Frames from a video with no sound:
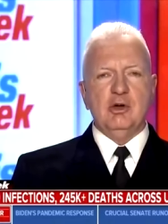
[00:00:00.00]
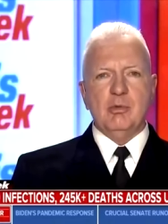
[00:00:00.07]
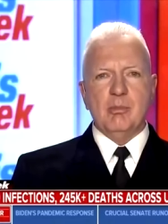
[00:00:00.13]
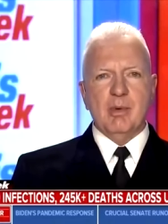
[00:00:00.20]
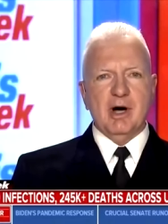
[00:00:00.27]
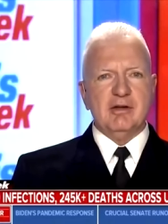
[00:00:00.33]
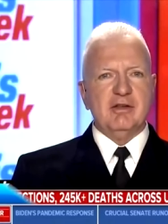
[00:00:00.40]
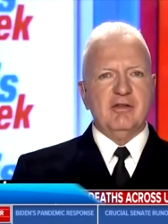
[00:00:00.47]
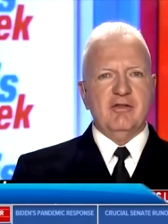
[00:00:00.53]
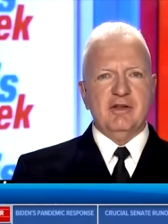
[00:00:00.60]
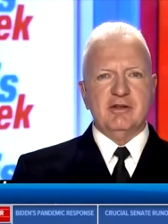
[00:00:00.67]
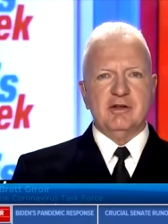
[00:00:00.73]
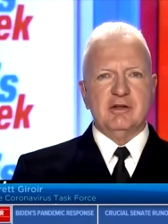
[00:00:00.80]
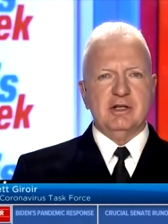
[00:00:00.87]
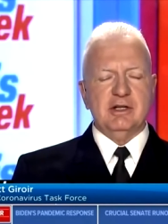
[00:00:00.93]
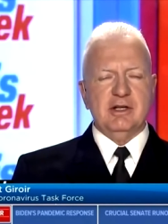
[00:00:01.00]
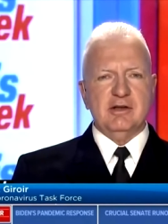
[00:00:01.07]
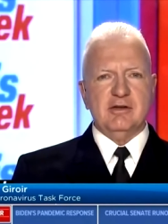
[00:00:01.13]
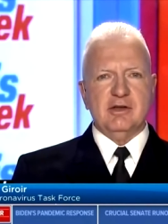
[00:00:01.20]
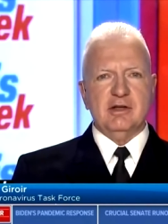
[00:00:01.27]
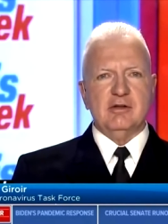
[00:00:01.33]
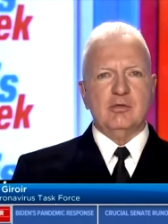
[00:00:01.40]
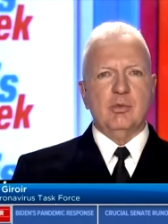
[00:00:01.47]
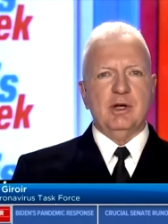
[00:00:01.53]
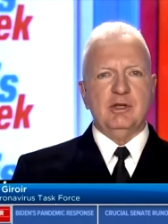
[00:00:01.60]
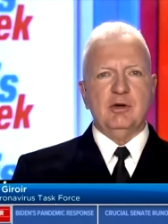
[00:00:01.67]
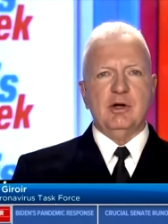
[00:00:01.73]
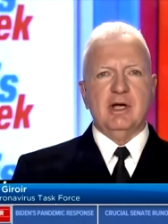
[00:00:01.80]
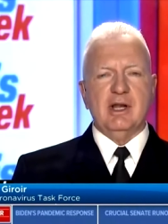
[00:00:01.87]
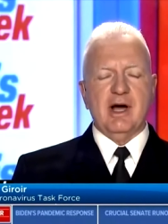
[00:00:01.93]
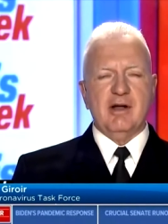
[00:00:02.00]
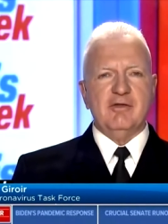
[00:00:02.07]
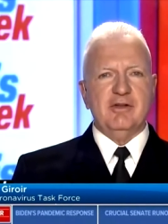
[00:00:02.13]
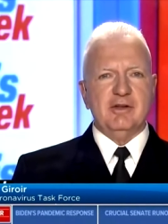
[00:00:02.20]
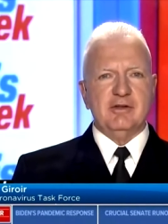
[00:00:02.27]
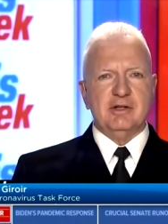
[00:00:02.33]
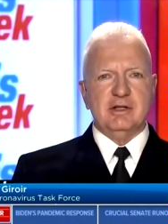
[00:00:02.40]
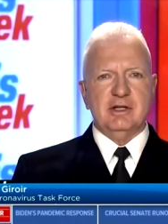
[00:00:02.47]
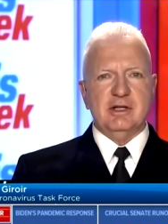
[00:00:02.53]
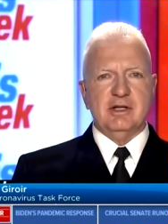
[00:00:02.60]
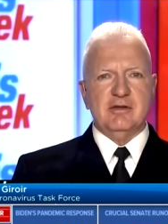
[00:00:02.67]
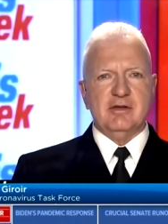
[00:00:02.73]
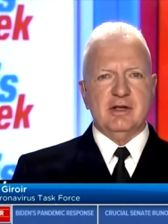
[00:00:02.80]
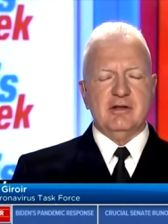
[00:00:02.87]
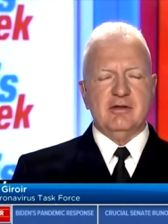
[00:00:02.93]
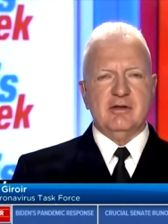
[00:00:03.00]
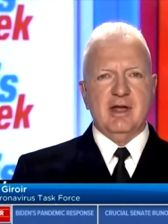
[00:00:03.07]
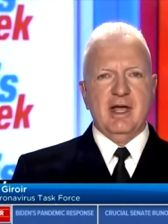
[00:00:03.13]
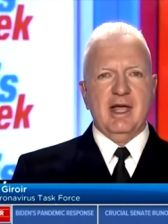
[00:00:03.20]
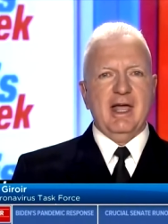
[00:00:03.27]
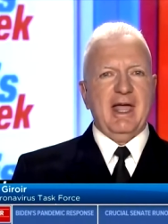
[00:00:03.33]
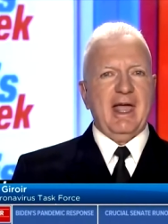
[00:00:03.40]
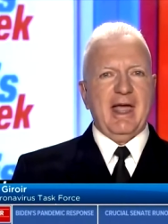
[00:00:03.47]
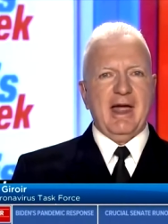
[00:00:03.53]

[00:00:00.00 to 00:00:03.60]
You must physically distance. When you cannot physically distance,